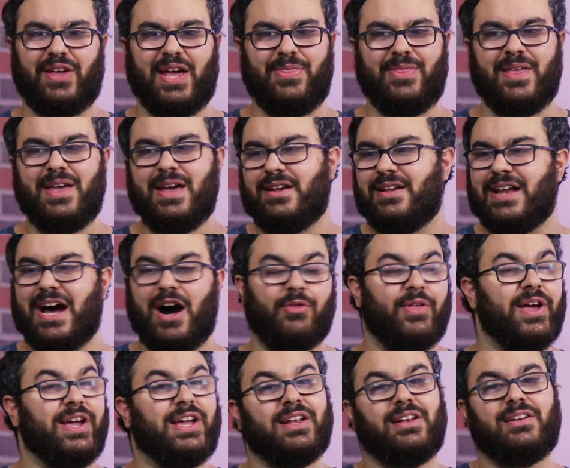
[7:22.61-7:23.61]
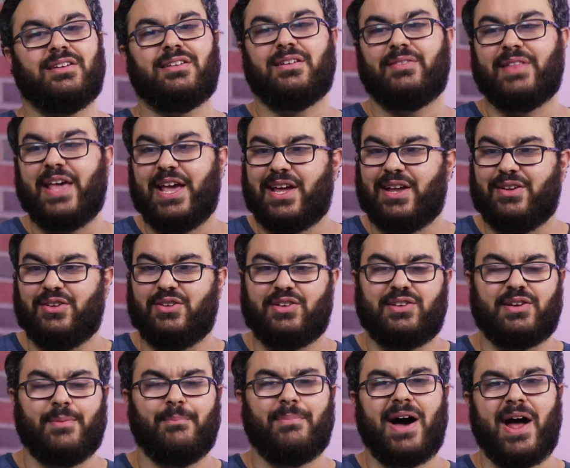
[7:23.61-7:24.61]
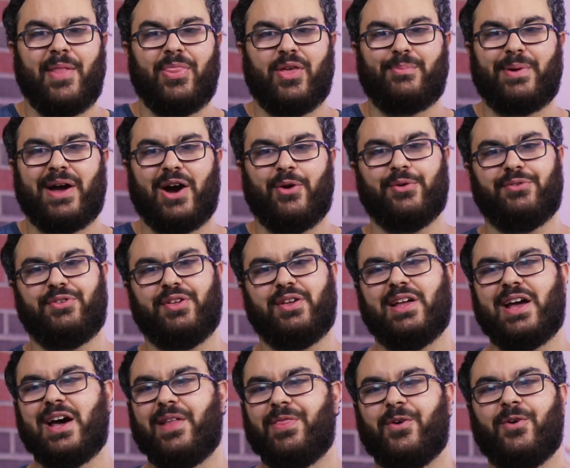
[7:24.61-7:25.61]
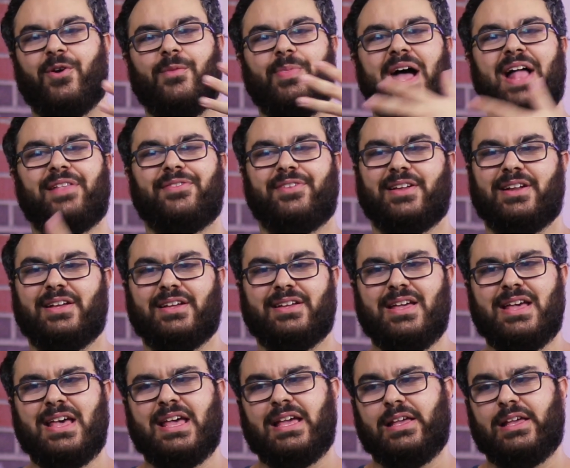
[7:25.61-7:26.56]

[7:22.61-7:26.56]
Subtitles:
and now they can combine their powers together, and that's gonna,